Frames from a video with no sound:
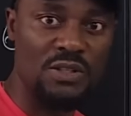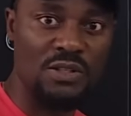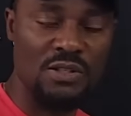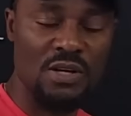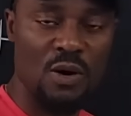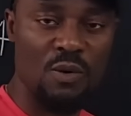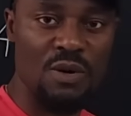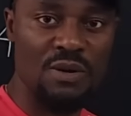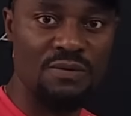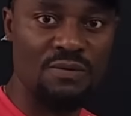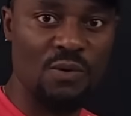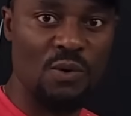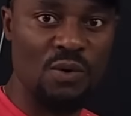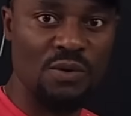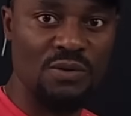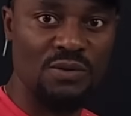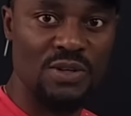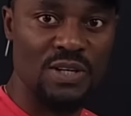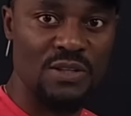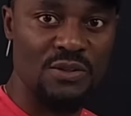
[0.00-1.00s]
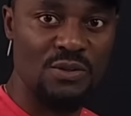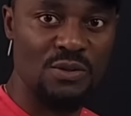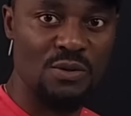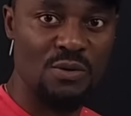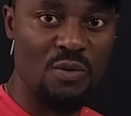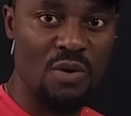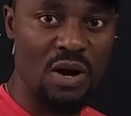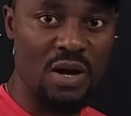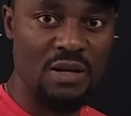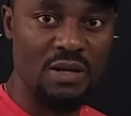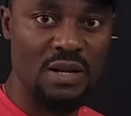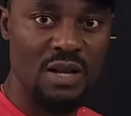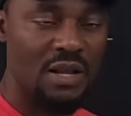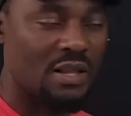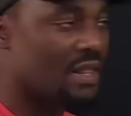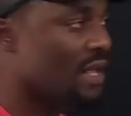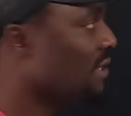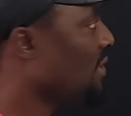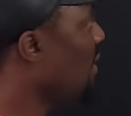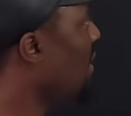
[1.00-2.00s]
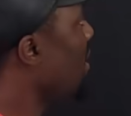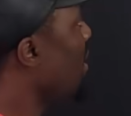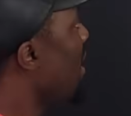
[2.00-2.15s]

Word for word: to start with 4, 3, 2, 1. That's our